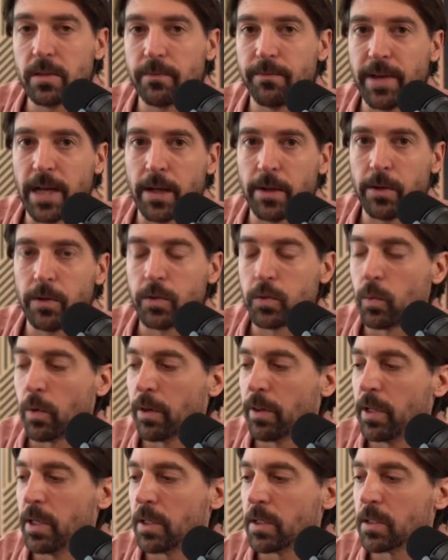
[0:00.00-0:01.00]
values, what are
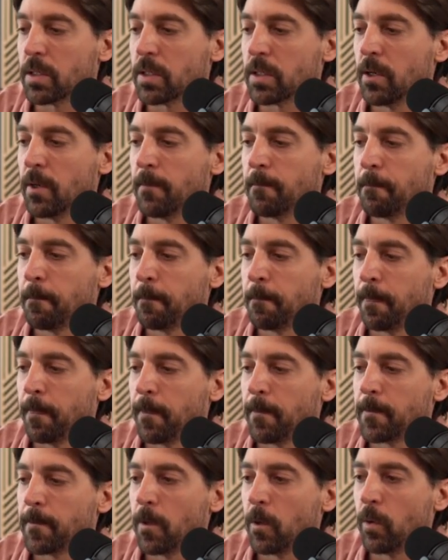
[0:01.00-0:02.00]
these?
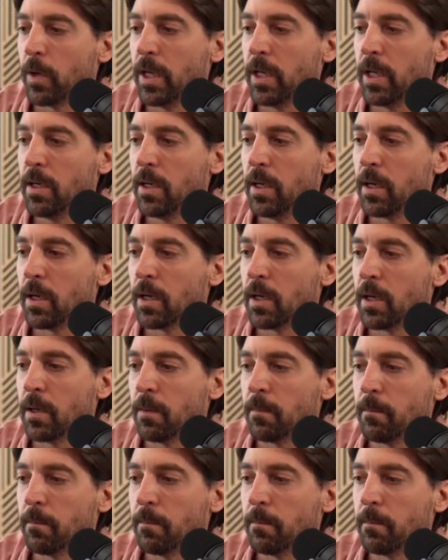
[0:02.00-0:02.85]
So in a